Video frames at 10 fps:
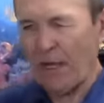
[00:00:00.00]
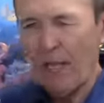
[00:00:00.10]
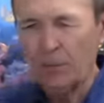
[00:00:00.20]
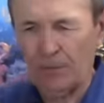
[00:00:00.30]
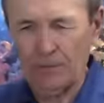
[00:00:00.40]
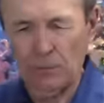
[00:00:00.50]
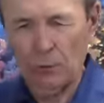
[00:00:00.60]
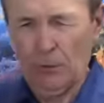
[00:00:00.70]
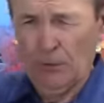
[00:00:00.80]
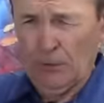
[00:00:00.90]
a way out
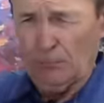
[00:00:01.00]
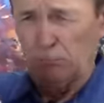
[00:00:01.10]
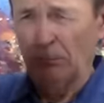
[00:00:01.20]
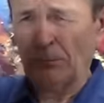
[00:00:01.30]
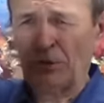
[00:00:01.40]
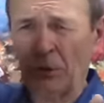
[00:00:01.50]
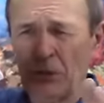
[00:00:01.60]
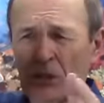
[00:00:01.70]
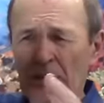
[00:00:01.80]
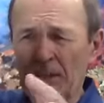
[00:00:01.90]
so
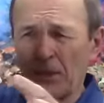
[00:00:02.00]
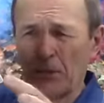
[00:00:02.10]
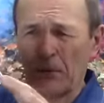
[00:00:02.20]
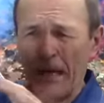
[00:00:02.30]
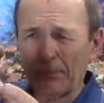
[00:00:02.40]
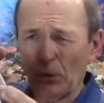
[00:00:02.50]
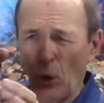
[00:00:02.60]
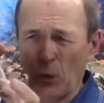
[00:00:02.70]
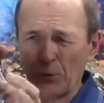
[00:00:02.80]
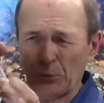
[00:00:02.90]
that you can easily grab the
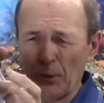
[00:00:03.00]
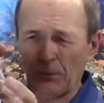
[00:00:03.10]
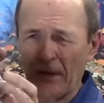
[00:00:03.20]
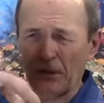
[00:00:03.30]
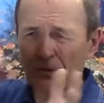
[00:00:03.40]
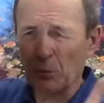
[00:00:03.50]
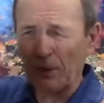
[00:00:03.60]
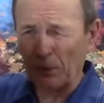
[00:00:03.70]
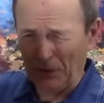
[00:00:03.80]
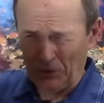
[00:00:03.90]
nose with your fingers,
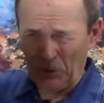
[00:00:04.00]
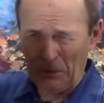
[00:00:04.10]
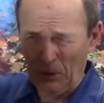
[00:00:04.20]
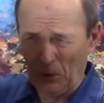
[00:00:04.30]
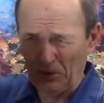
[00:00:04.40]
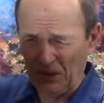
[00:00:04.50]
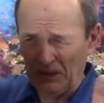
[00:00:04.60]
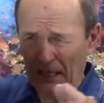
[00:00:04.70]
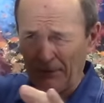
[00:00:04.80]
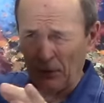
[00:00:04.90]
whether on scuba or
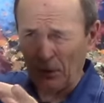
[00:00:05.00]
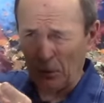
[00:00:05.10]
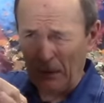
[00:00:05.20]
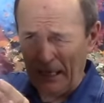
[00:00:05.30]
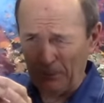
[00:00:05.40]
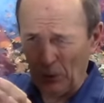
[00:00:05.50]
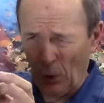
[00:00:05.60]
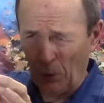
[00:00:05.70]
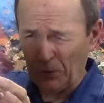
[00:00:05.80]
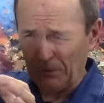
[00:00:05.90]
skin diving, you grab your
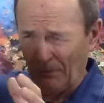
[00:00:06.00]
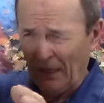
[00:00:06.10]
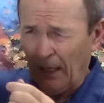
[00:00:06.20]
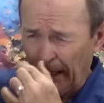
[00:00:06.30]
nose